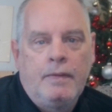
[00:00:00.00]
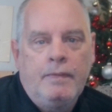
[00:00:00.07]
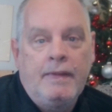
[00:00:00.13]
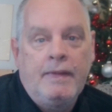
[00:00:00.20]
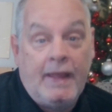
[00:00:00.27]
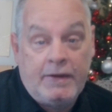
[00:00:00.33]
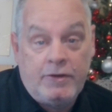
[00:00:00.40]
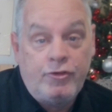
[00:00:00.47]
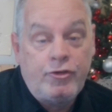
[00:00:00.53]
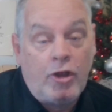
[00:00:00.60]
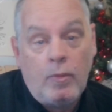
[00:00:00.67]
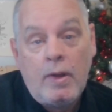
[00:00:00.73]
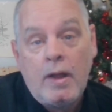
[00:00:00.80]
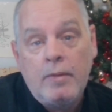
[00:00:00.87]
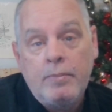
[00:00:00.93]
They had to show
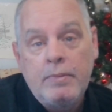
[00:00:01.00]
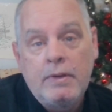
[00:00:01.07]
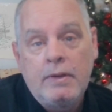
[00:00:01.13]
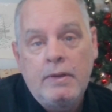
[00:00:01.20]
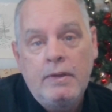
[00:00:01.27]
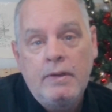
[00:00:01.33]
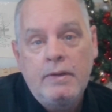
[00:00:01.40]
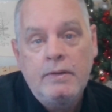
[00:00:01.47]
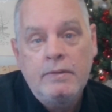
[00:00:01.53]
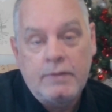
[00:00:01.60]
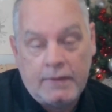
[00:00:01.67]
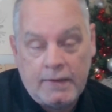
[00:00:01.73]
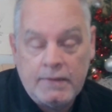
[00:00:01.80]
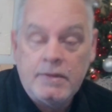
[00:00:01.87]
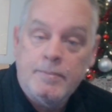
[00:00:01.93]
up to
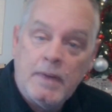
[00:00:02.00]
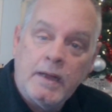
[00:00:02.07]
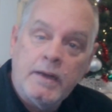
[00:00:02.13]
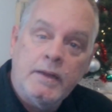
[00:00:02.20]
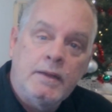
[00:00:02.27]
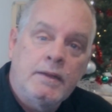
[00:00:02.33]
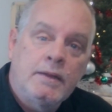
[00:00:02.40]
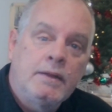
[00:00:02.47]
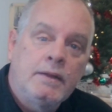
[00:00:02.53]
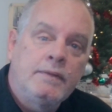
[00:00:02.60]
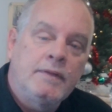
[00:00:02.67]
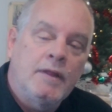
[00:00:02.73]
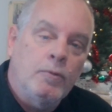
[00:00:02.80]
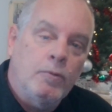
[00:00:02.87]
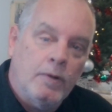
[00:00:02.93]
get the money.
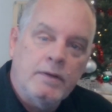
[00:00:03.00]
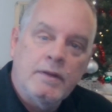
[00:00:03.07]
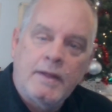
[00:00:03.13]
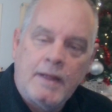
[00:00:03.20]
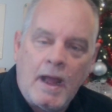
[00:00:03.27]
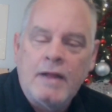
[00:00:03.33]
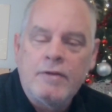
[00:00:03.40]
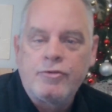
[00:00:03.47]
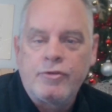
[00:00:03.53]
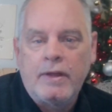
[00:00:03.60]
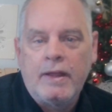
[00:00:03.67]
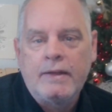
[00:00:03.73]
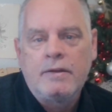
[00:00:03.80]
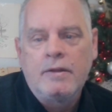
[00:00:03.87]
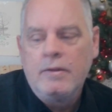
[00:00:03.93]
They were under
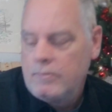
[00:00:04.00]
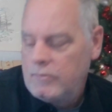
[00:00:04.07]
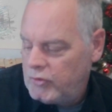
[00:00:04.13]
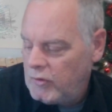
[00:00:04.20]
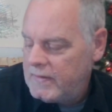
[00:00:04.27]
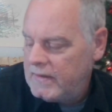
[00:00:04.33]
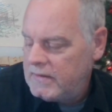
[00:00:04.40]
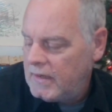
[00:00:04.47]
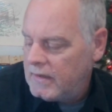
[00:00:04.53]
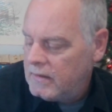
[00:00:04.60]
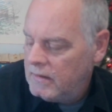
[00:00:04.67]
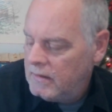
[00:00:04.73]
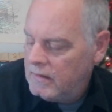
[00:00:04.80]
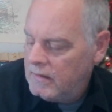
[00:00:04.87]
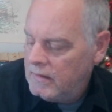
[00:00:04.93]
contract, so they did.
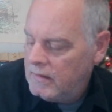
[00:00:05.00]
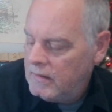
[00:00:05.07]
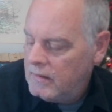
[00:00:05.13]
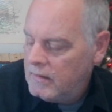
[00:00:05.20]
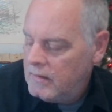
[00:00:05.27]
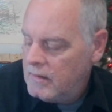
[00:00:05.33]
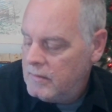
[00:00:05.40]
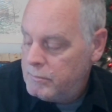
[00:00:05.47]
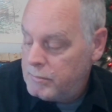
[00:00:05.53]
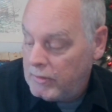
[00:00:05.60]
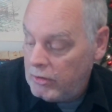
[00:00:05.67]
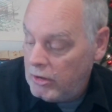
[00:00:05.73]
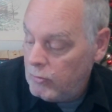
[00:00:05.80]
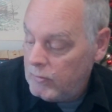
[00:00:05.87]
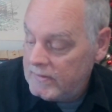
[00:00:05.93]
But
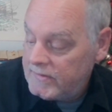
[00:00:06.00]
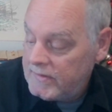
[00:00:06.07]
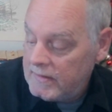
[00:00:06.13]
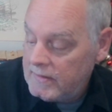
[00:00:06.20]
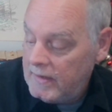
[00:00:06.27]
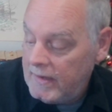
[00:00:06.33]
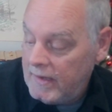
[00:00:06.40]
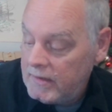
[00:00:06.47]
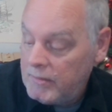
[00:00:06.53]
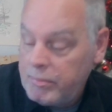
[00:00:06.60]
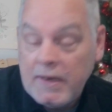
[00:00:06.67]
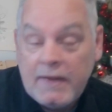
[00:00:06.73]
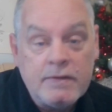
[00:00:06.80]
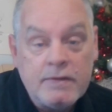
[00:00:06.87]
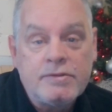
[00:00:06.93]
no one said they had to
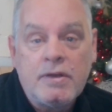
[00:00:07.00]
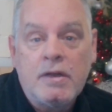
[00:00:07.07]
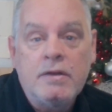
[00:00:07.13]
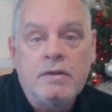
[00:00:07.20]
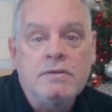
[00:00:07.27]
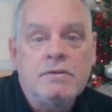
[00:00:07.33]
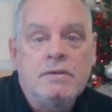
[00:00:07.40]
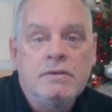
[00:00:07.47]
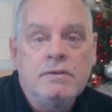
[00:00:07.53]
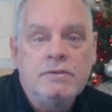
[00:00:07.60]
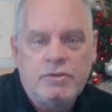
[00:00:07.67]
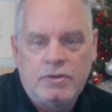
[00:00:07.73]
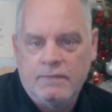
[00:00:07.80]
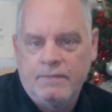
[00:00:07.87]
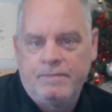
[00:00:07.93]
play the starters.
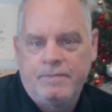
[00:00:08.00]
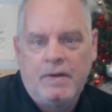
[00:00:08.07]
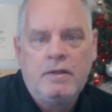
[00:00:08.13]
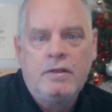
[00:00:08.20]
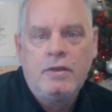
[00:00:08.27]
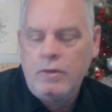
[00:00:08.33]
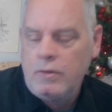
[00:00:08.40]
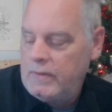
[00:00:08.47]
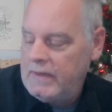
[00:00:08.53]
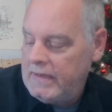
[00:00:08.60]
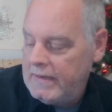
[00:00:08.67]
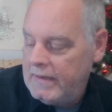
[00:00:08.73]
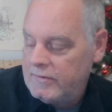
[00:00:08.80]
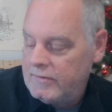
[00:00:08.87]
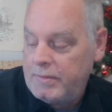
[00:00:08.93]
So fuck you,
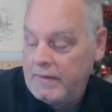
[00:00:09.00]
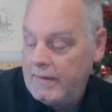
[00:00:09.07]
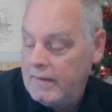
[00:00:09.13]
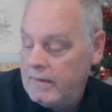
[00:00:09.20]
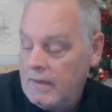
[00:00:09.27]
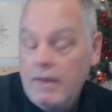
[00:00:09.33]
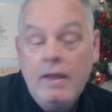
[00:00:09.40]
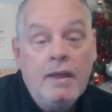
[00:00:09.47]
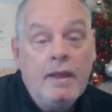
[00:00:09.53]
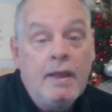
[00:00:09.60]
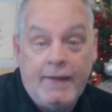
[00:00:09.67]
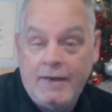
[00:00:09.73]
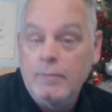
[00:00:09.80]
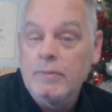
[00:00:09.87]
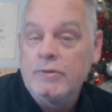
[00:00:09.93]
ESPN.
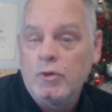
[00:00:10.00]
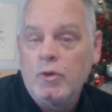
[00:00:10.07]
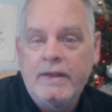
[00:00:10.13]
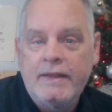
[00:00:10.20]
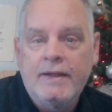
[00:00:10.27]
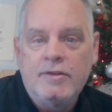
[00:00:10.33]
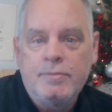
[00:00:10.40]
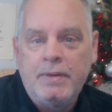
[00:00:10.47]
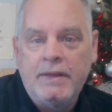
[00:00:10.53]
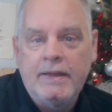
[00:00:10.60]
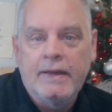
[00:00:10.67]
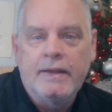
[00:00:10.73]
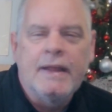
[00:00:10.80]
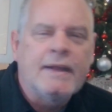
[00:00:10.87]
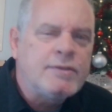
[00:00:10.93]
And it was on
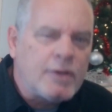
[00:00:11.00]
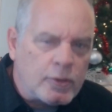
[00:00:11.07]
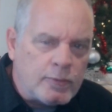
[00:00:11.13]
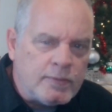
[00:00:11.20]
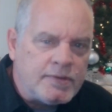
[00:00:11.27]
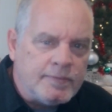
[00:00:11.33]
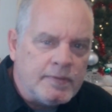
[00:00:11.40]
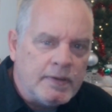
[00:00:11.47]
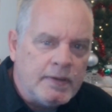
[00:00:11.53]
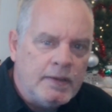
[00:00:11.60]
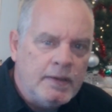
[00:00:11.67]
ESPN exclusively.